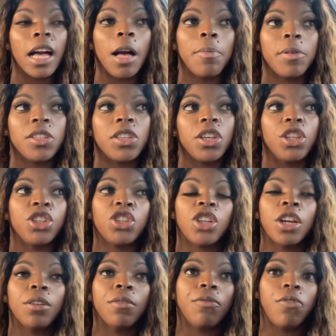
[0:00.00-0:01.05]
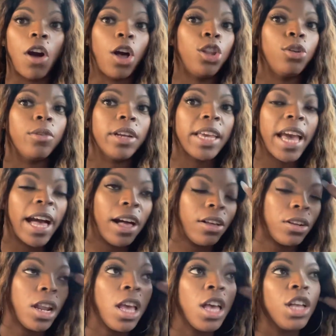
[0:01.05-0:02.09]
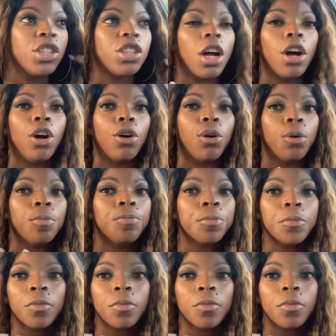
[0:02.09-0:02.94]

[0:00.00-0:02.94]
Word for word: up until a certain follower count. So